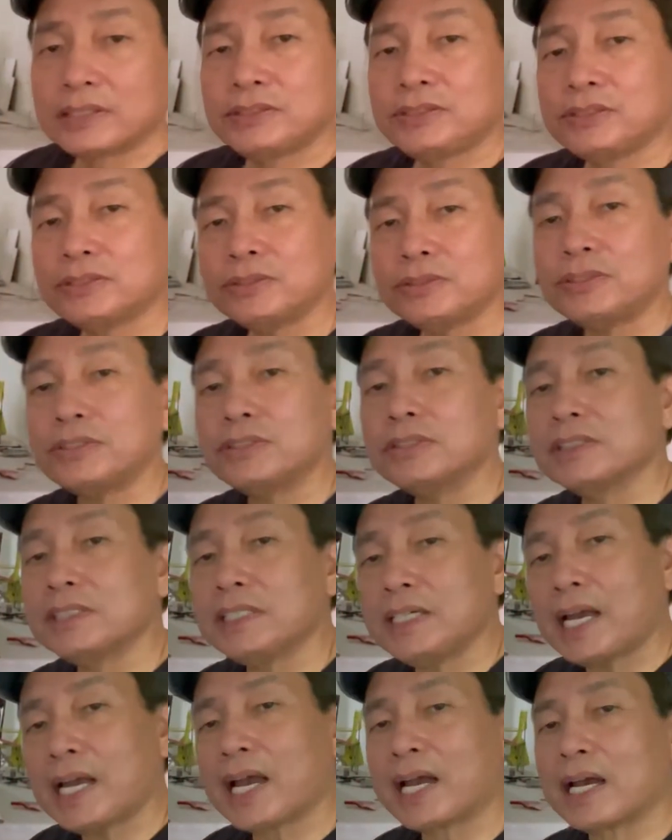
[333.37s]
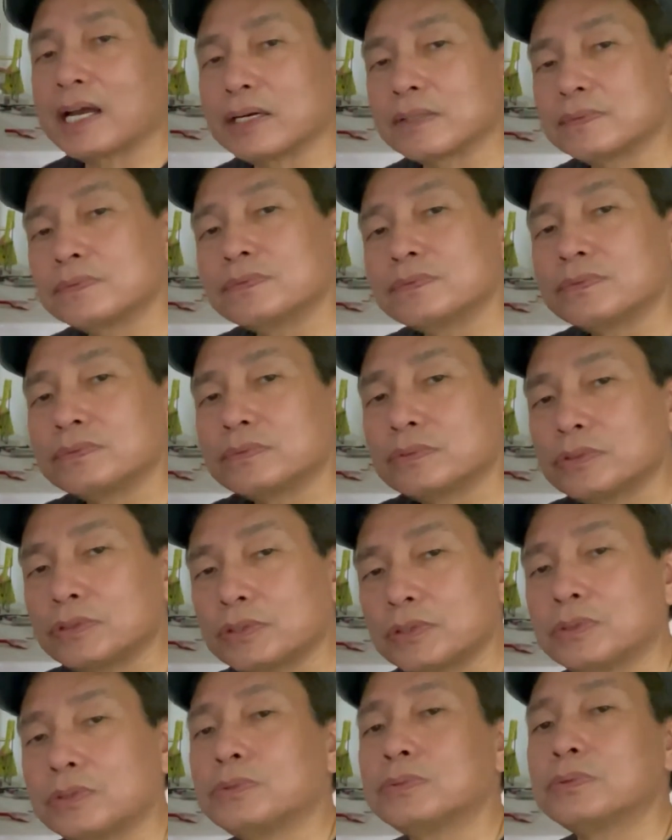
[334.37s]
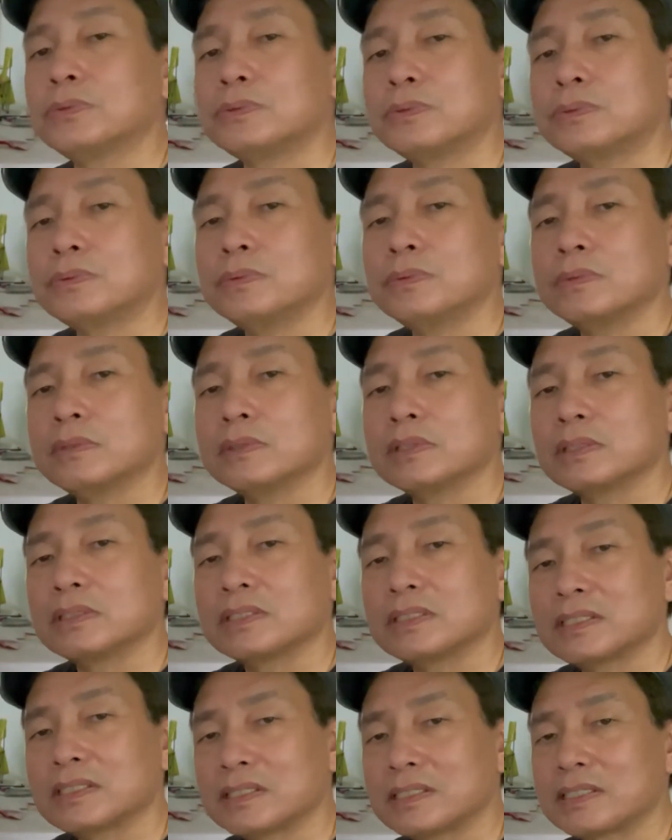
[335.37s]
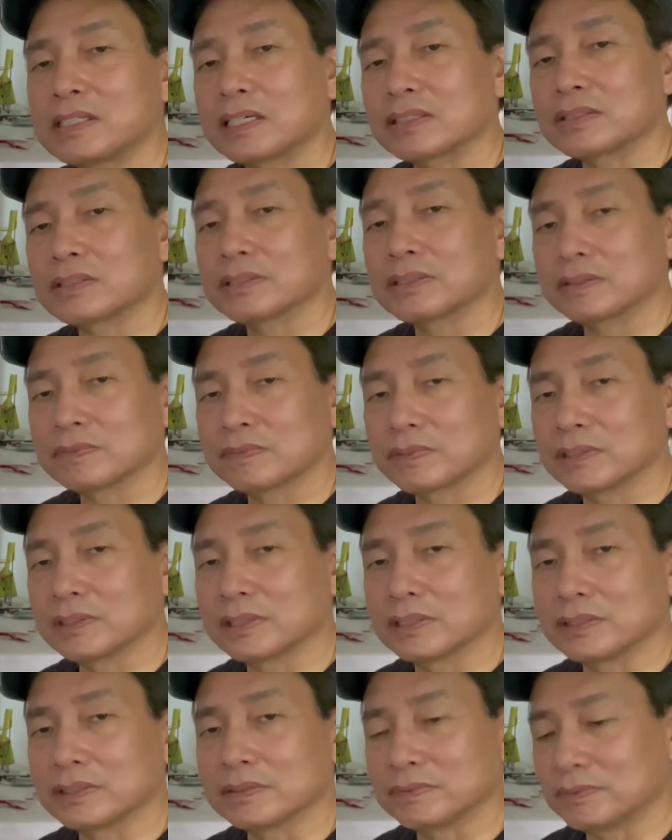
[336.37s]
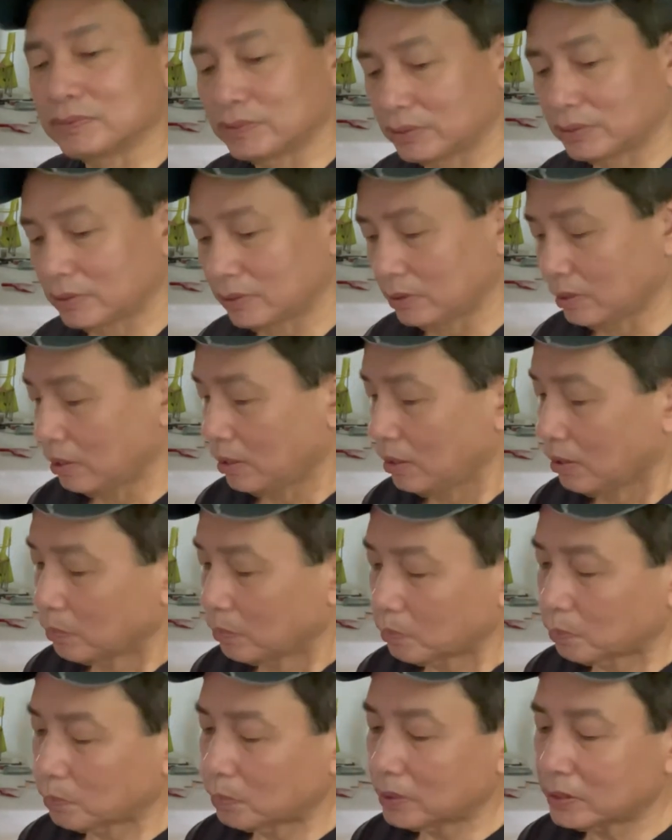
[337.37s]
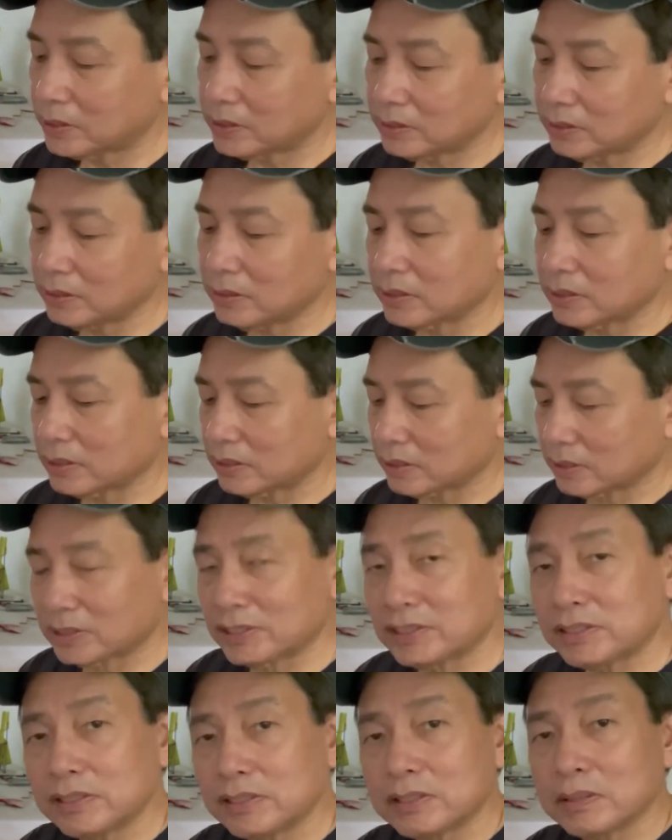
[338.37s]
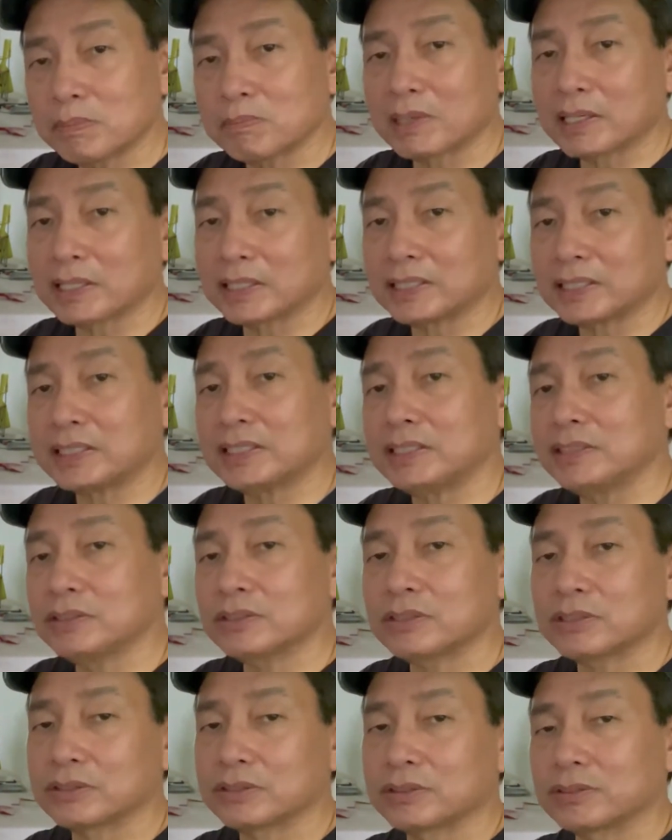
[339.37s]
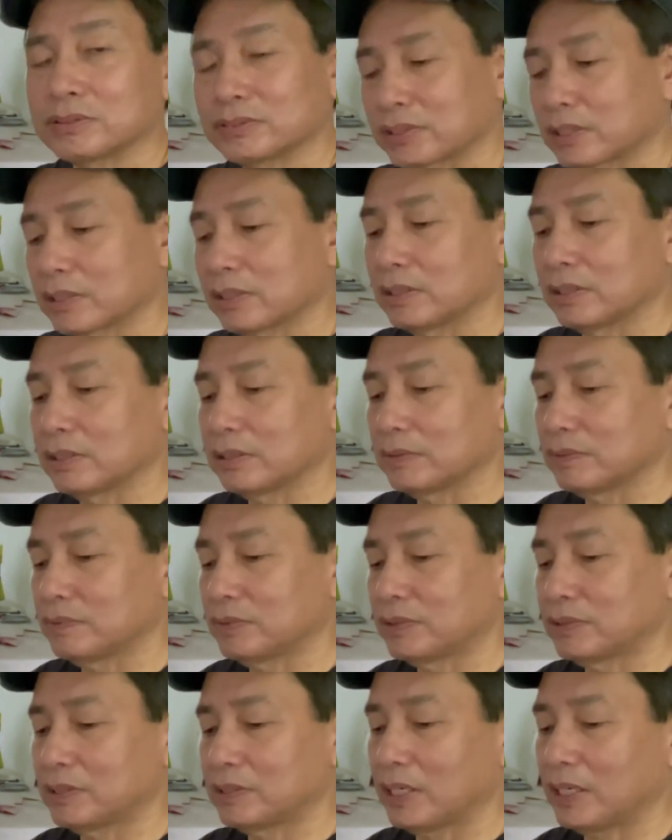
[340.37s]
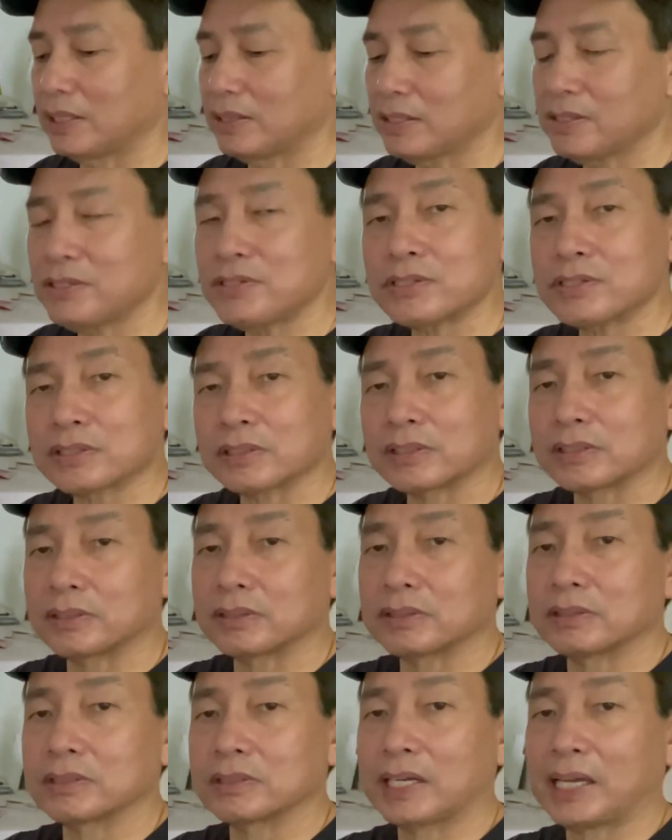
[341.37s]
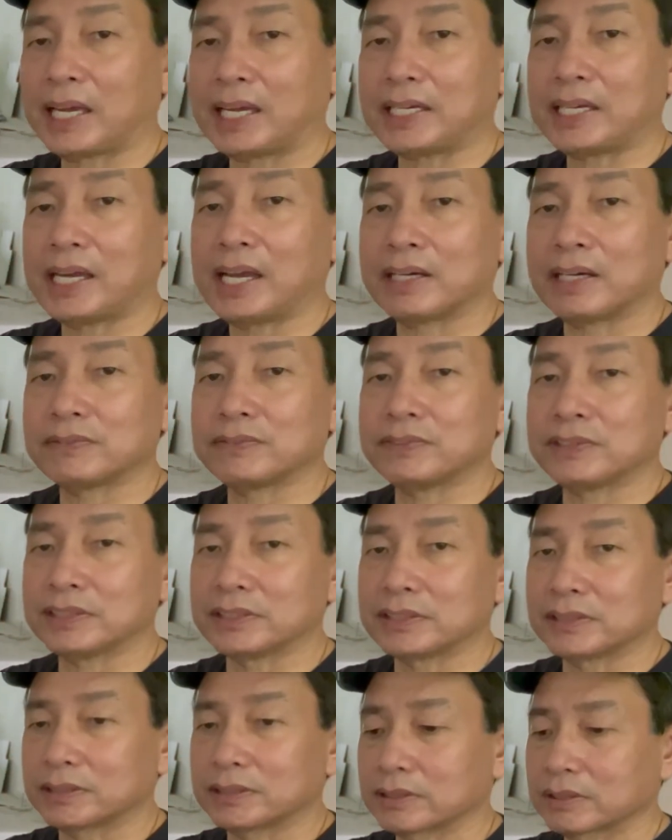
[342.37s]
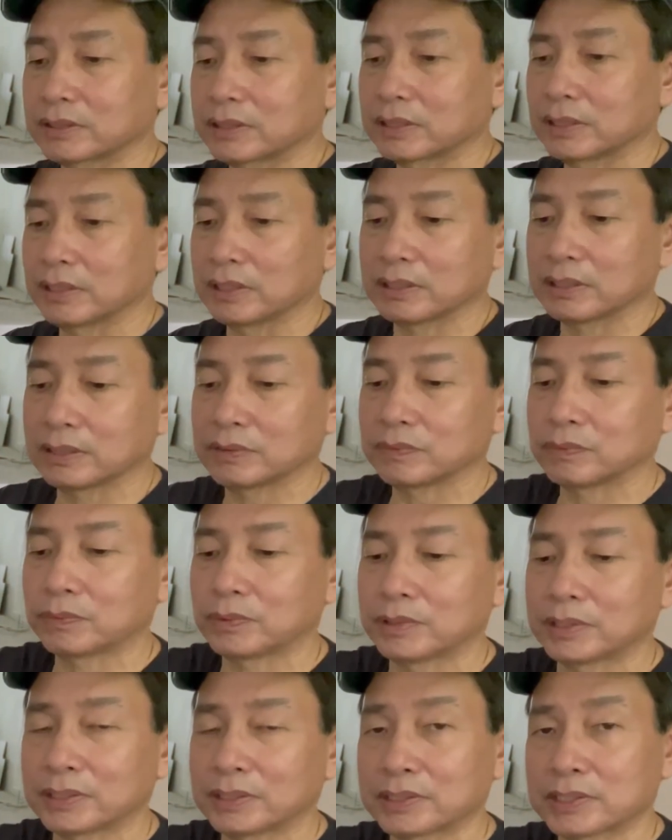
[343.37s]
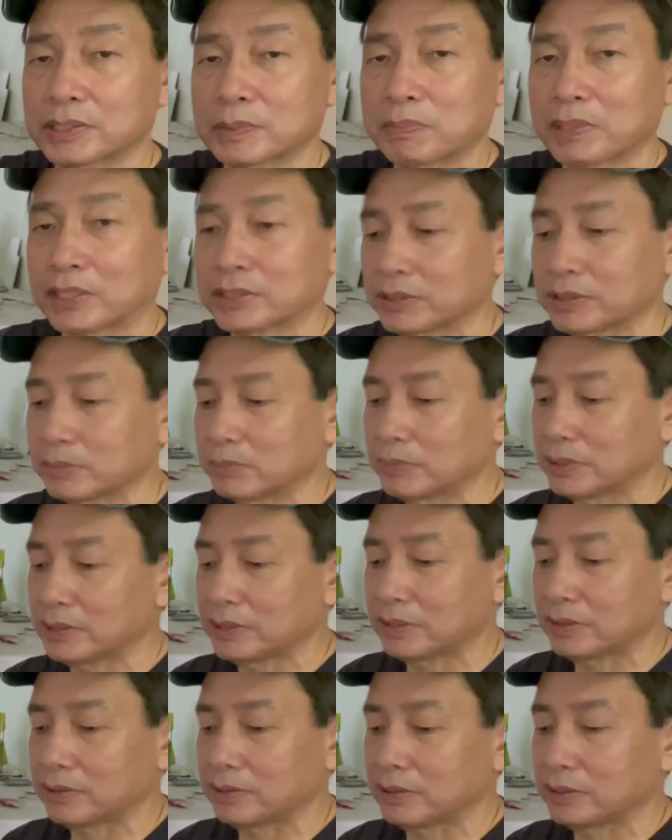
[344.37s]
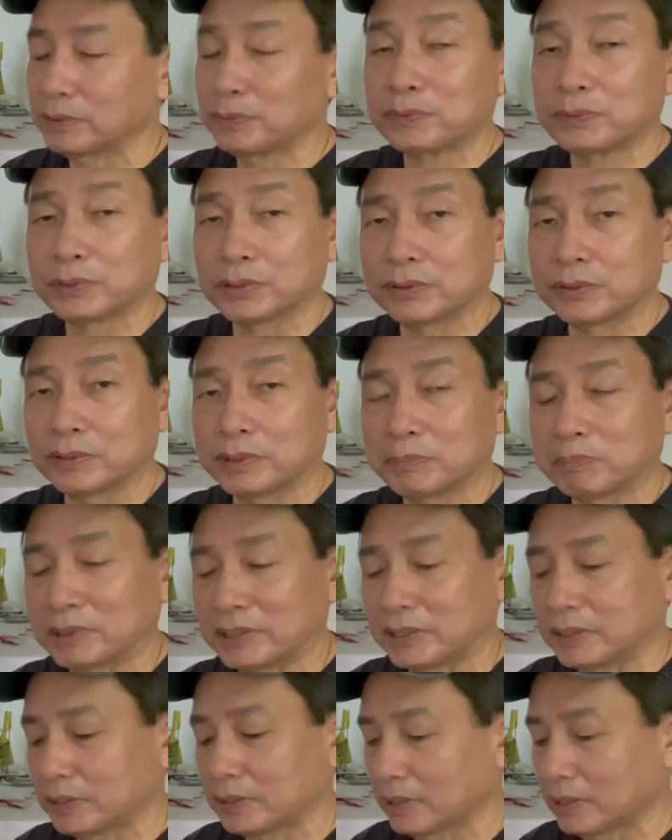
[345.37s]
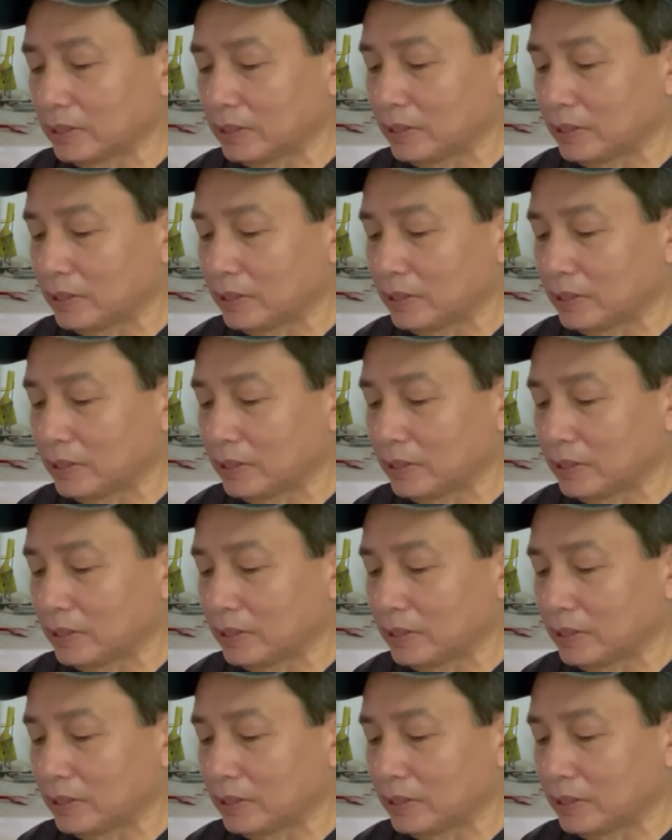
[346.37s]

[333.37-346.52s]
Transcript: usually have two sets of gloves. One, this is my internal gloves, and these are a heavier glove with a special material for gripping.